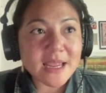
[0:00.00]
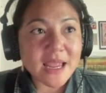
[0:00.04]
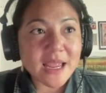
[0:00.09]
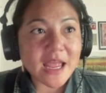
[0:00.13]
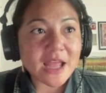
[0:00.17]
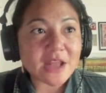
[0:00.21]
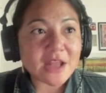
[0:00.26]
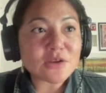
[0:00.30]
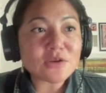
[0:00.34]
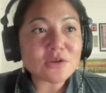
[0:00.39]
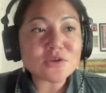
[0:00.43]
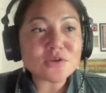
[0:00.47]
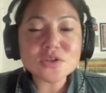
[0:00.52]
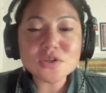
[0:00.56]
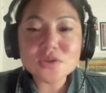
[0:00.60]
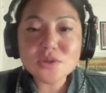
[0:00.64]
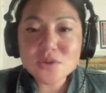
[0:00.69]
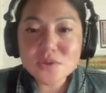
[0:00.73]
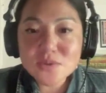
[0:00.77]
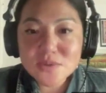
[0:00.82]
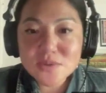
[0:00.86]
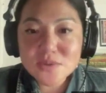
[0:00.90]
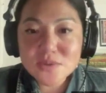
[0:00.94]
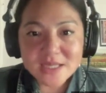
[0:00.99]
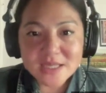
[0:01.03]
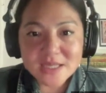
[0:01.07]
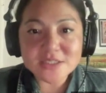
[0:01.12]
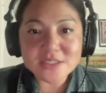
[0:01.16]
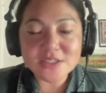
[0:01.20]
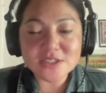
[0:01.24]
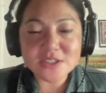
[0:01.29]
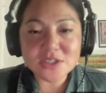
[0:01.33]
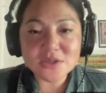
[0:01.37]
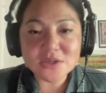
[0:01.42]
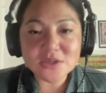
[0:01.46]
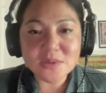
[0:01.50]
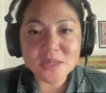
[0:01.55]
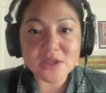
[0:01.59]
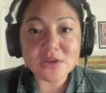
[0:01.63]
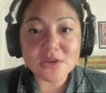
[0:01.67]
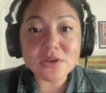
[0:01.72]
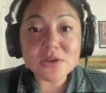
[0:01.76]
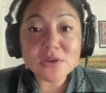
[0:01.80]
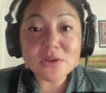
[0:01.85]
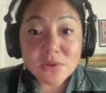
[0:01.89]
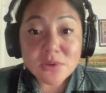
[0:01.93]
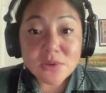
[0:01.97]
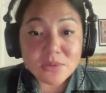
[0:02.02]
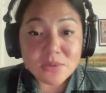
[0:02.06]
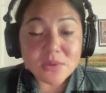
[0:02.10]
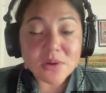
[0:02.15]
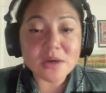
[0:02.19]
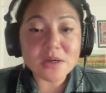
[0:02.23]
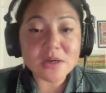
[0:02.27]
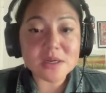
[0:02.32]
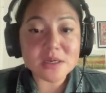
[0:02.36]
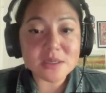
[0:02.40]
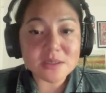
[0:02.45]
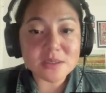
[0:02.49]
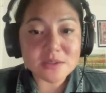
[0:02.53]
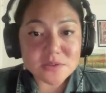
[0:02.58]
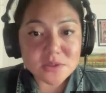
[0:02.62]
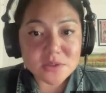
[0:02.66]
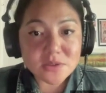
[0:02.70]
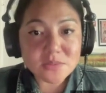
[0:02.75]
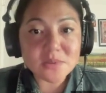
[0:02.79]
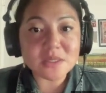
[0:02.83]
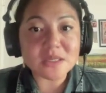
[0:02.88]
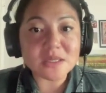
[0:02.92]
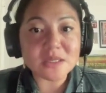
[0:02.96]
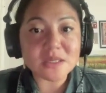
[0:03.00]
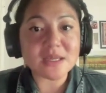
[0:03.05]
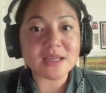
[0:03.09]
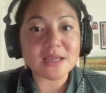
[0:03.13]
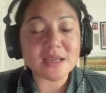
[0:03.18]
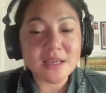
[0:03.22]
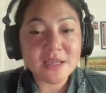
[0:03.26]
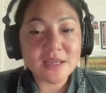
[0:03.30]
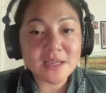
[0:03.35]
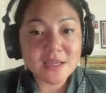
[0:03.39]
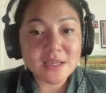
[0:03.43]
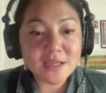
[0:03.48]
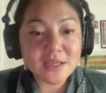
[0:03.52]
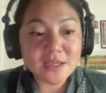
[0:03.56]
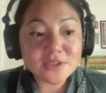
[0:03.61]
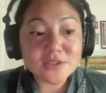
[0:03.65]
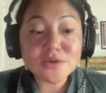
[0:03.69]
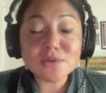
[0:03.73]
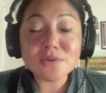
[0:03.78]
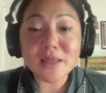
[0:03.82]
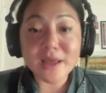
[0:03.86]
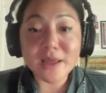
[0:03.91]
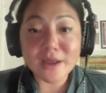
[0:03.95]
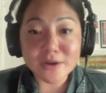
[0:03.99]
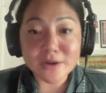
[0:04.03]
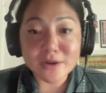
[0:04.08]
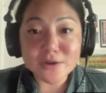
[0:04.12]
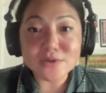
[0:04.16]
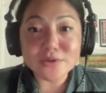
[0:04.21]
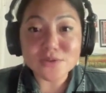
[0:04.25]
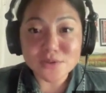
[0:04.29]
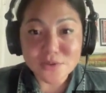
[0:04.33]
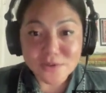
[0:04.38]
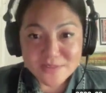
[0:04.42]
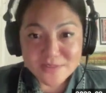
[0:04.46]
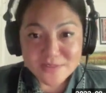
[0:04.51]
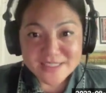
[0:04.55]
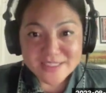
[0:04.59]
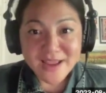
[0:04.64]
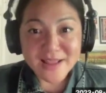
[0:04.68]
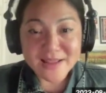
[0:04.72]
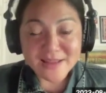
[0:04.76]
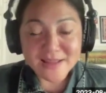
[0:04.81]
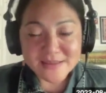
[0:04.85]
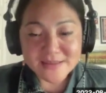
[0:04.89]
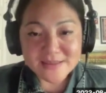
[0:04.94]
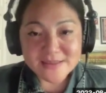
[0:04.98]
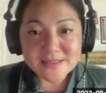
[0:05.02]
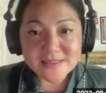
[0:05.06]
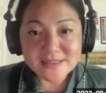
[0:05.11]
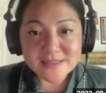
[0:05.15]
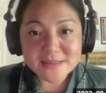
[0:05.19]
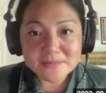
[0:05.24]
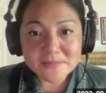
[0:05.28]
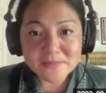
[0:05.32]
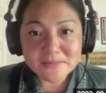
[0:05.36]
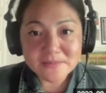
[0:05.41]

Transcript: and you choose not to do it, you are contributing to that culture of silence.